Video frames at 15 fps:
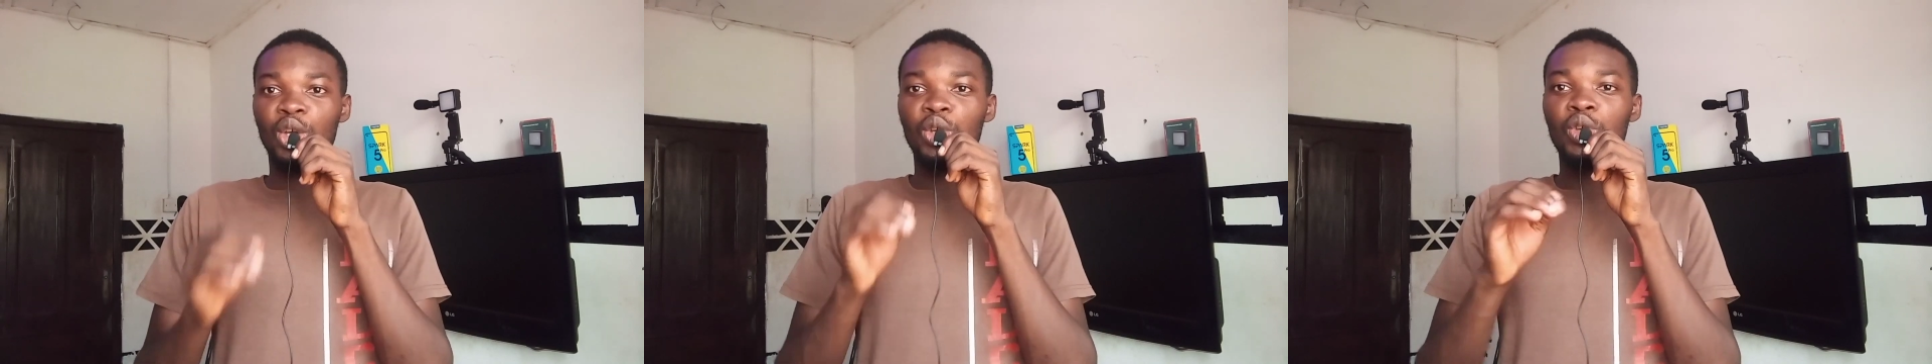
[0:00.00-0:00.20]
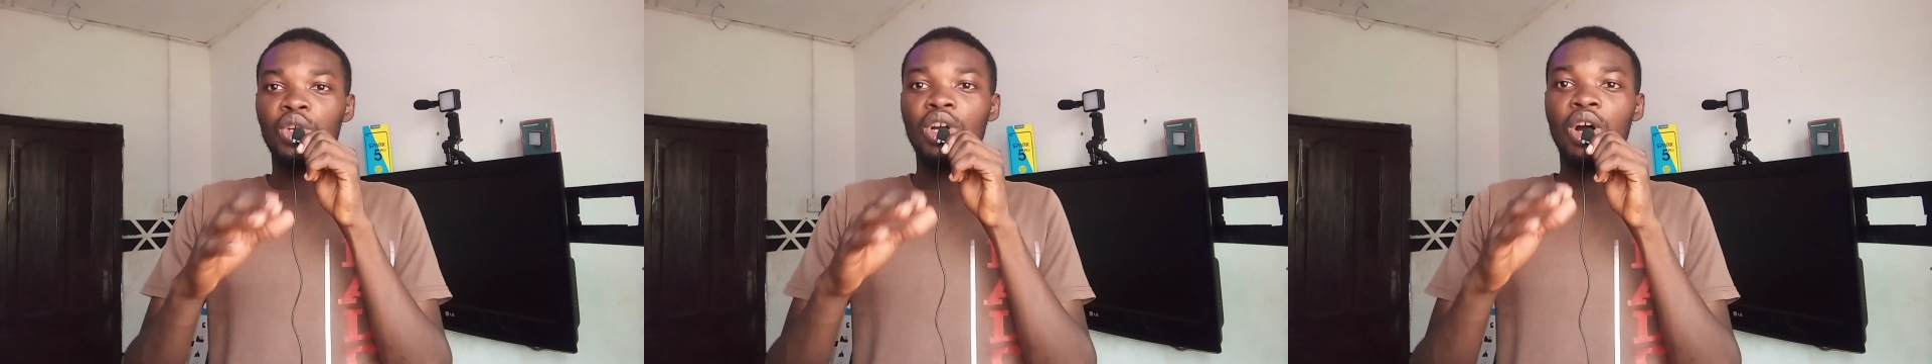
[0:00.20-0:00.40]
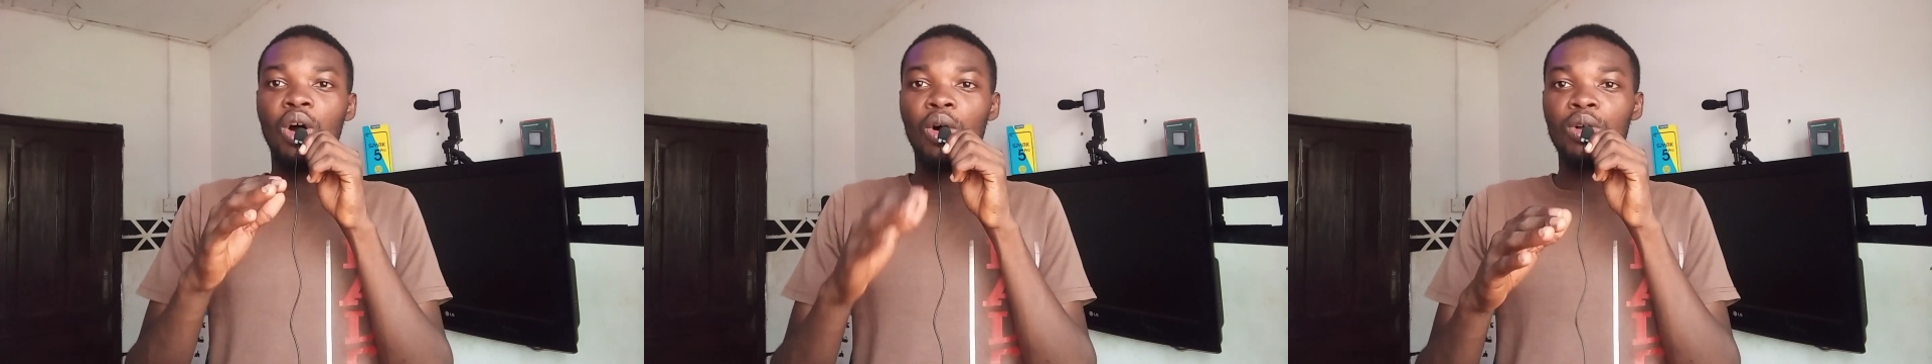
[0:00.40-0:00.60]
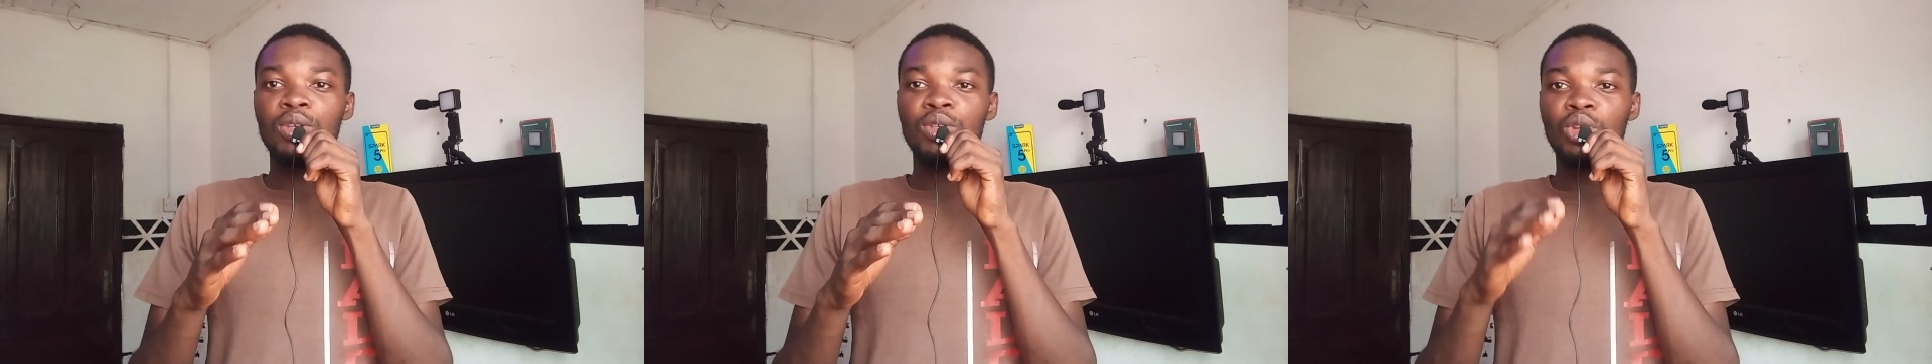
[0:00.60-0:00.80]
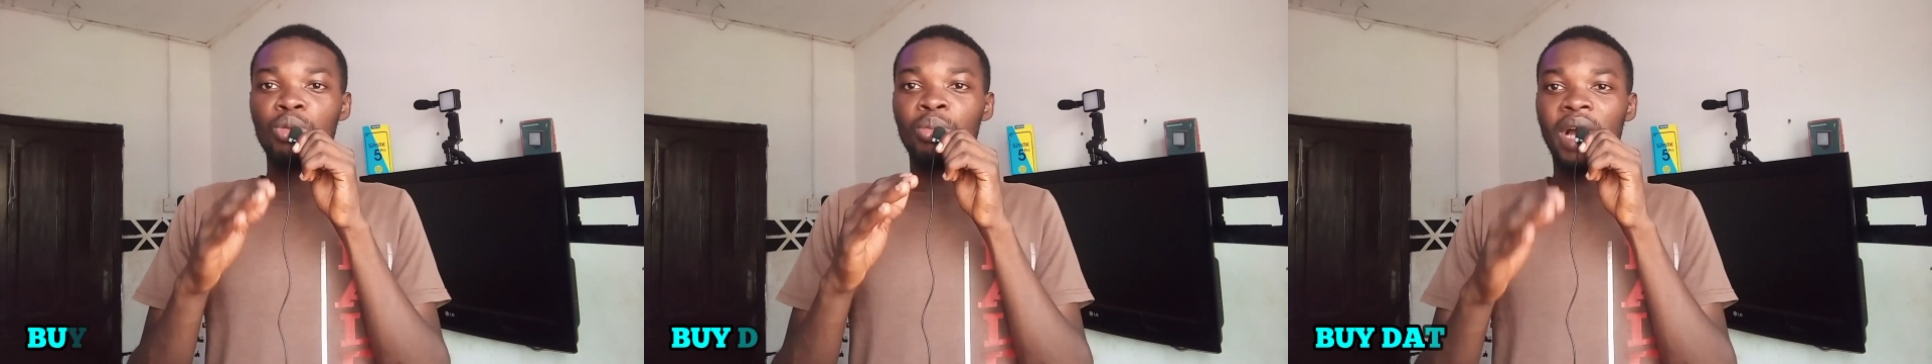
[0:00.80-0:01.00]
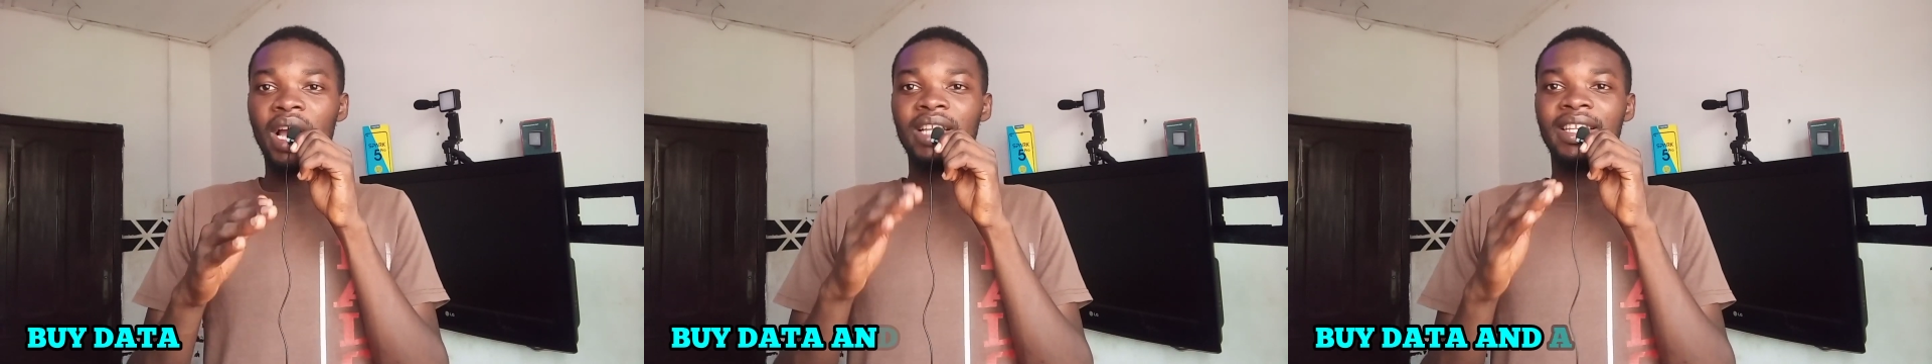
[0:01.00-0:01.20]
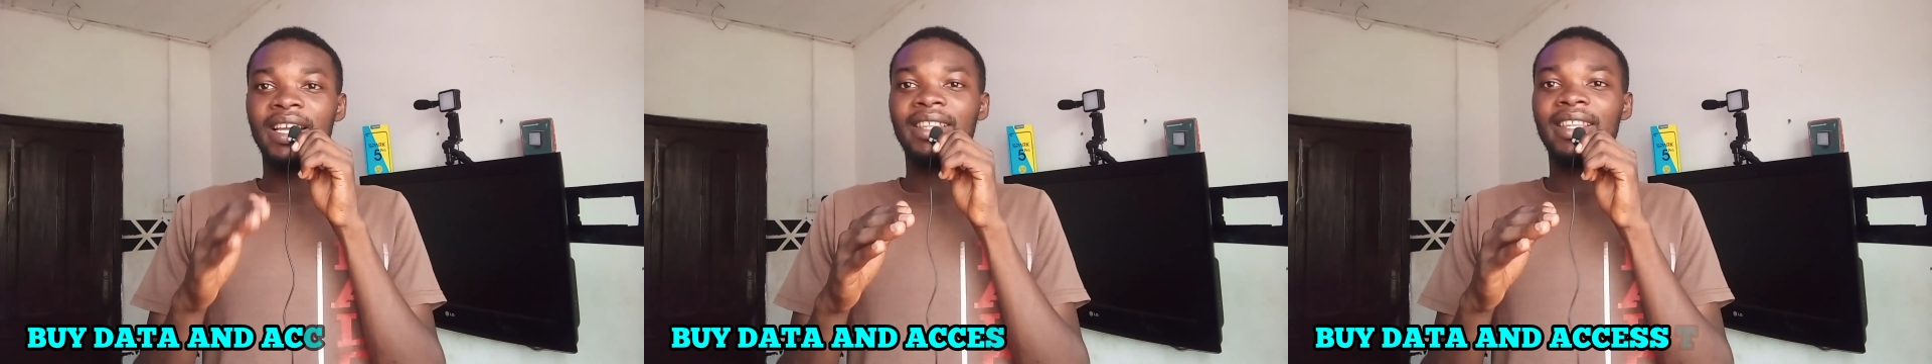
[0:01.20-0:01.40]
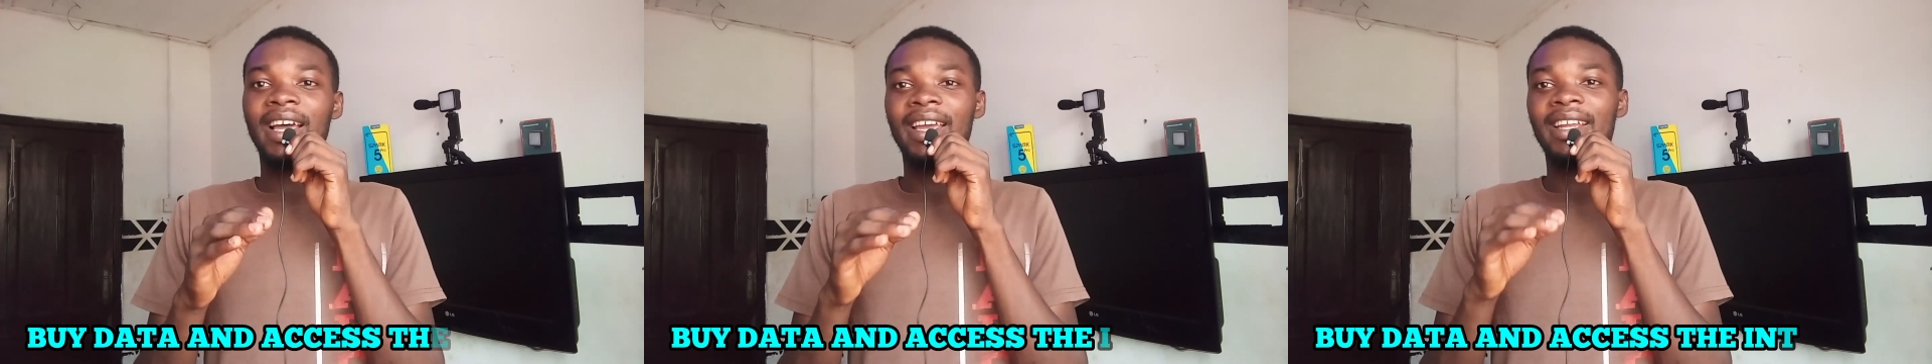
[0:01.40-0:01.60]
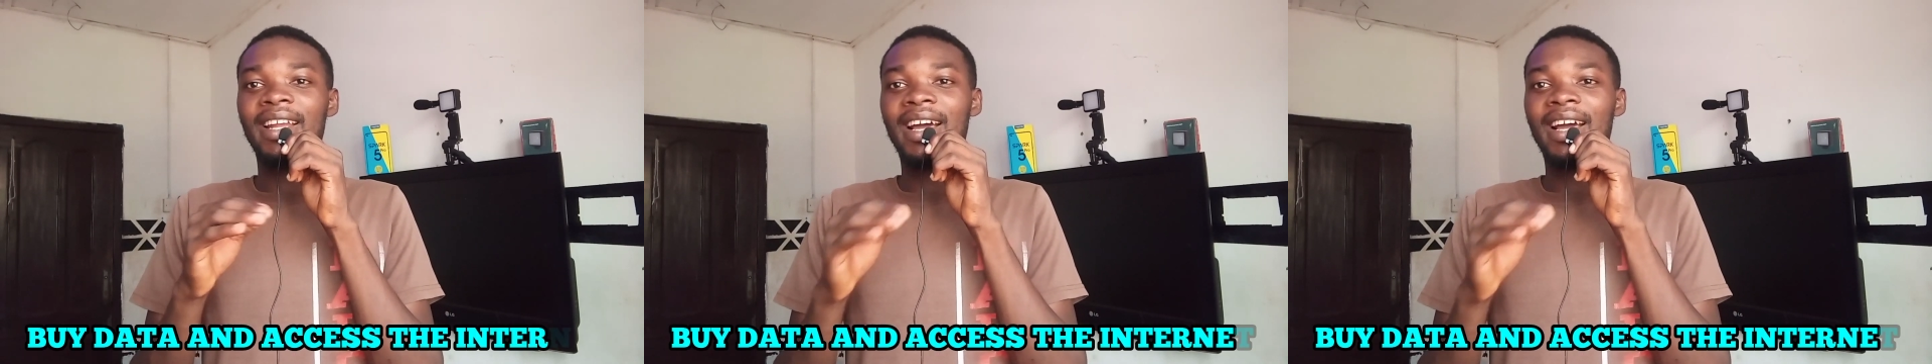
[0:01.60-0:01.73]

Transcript: You can also buy data and